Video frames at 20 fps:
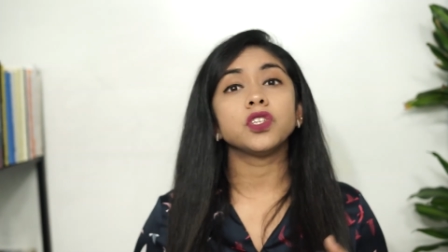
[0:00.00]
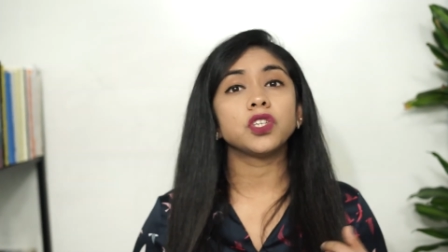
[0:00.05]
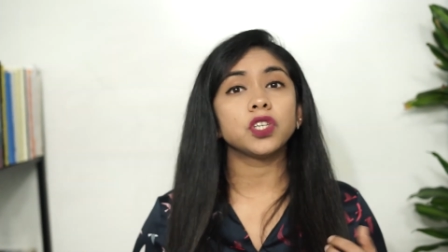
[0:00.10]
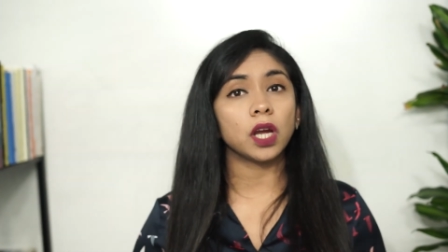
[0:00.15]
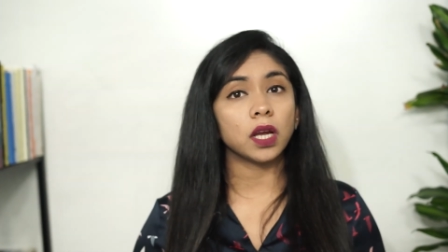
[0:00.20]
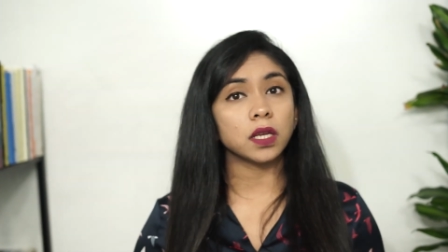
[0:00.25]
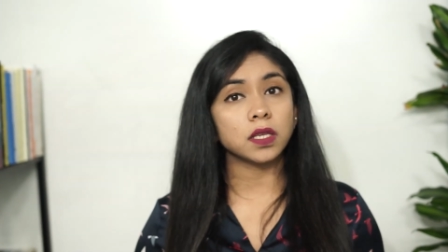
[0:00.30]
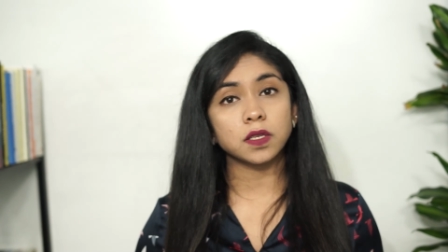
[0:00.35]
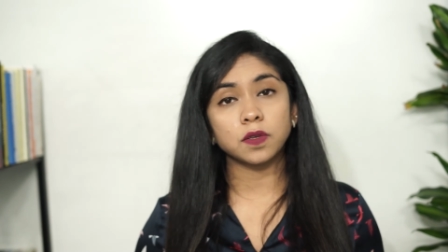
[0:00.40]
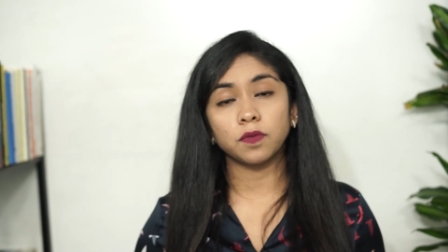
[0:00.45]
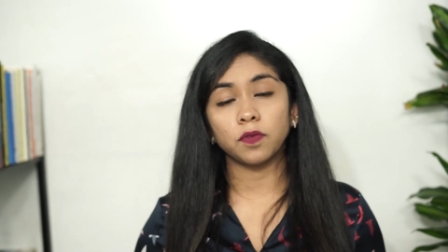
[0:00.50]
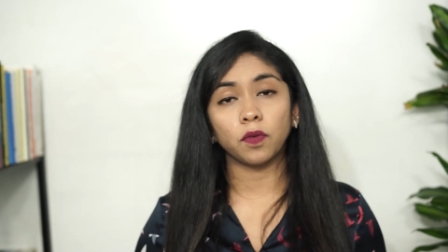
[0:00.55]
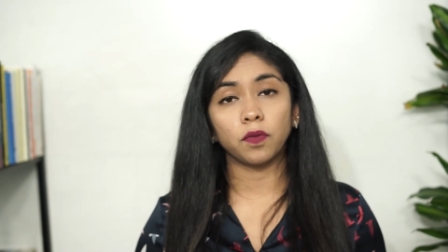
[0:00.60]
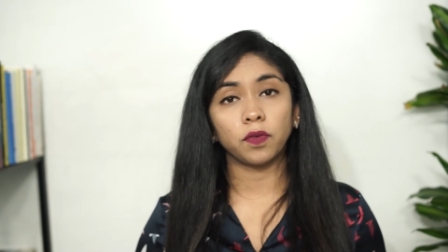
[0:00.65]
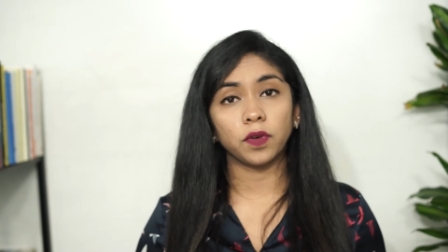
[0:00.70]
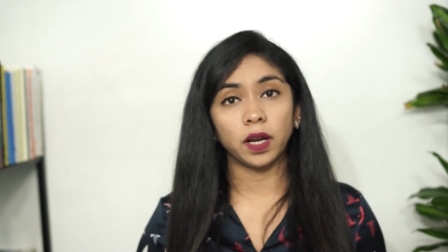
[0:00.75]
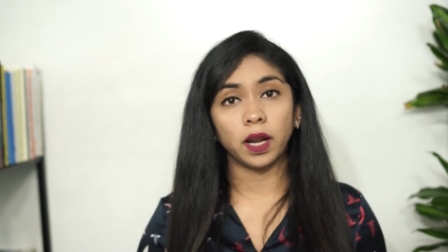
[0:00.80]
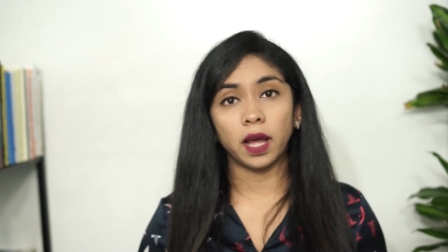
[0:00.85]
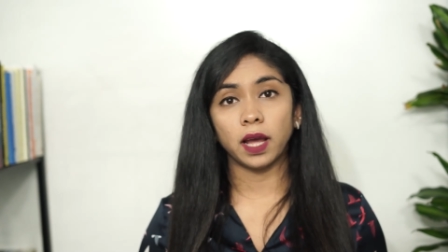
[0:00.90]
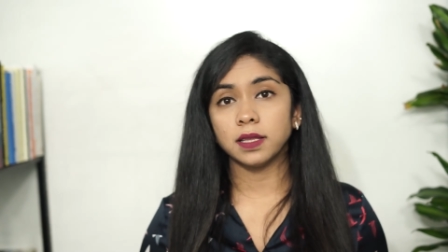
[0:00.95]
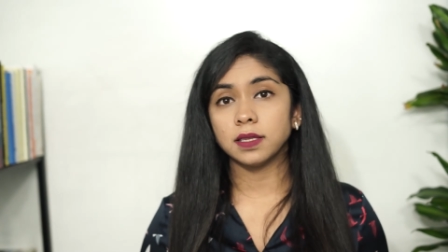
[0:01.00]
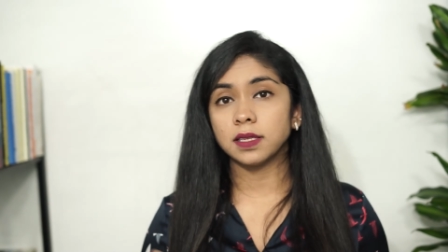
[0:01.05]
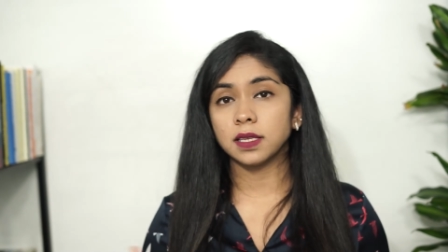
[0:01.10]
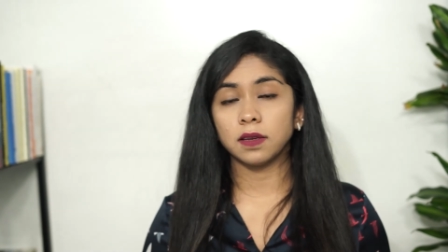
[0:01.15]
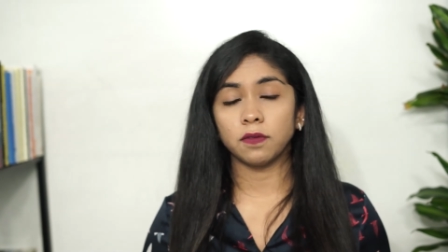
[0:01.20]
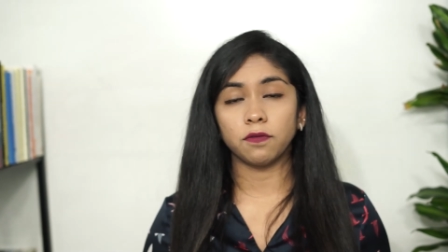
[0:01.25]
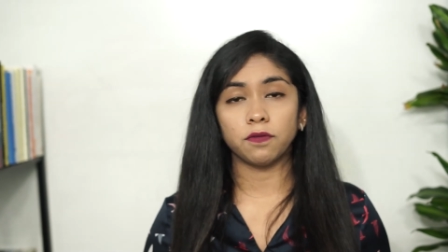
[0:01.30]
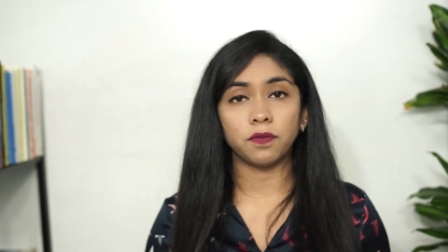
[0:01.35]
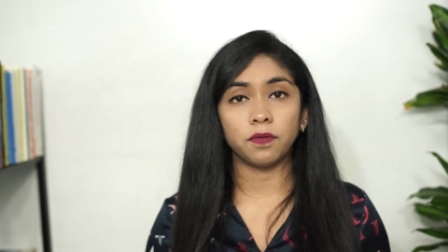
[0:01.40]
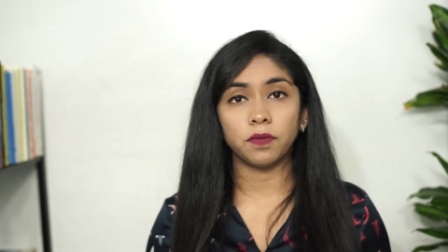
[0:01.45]
just for finance
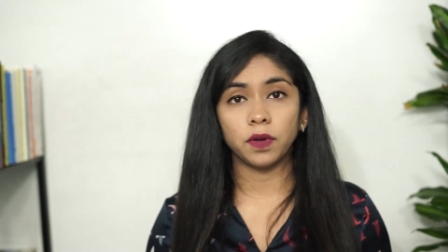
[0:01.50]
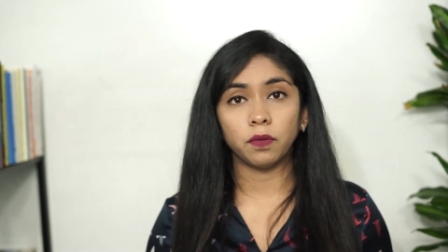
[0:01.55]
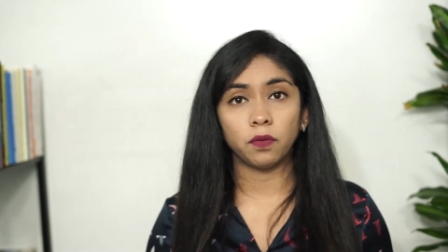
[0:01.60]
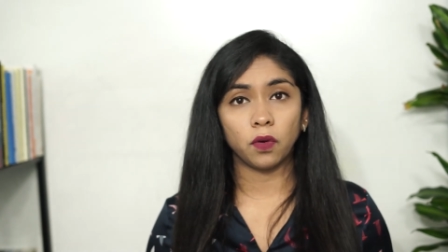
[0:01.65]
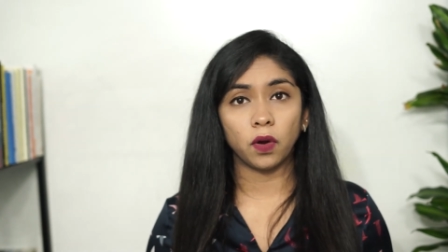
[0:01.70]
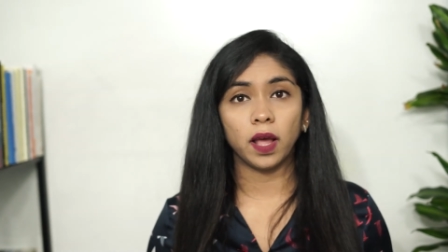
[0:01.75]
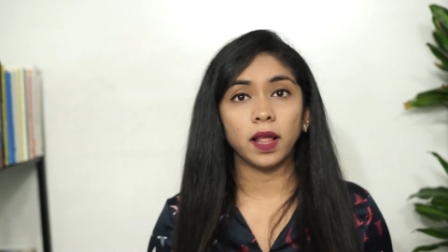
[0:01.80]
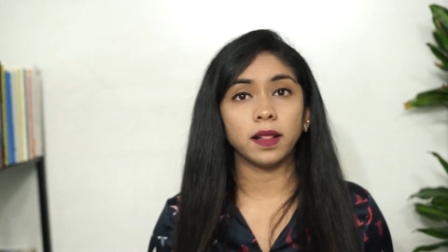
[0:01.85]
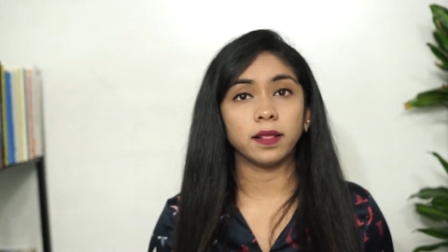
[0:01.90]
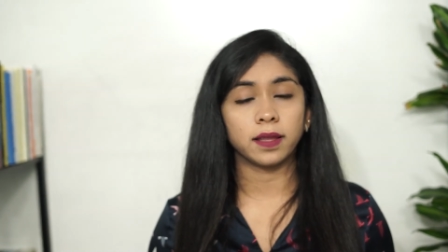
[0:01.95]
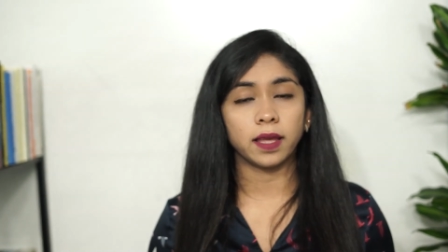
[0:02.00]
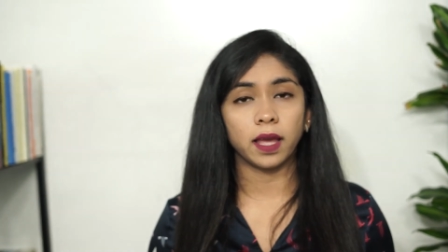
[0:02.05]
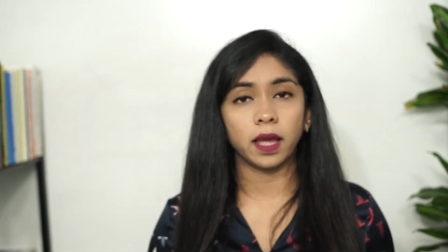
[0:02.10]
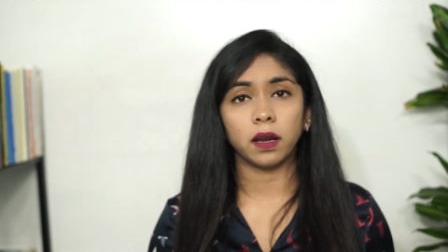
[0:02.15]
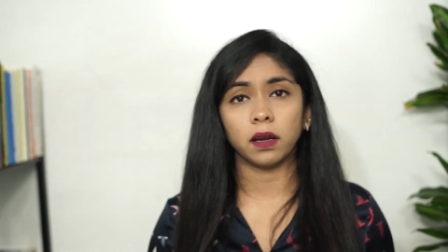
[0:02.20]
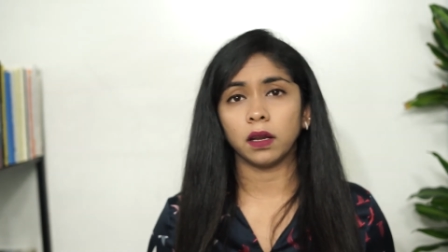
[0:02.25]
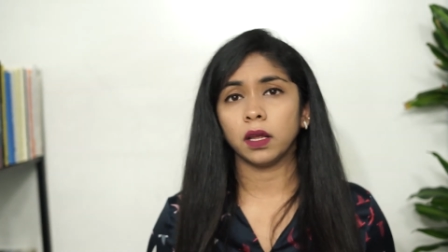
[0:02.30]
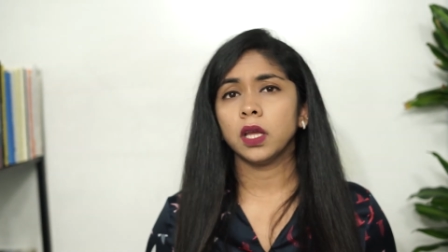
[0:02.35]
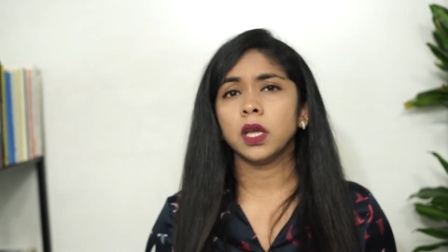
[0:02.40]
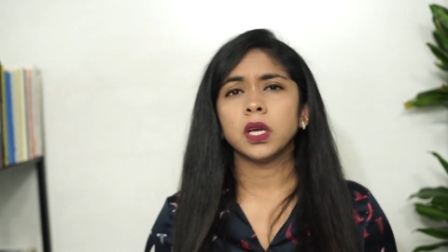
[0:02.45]
and for healthcare.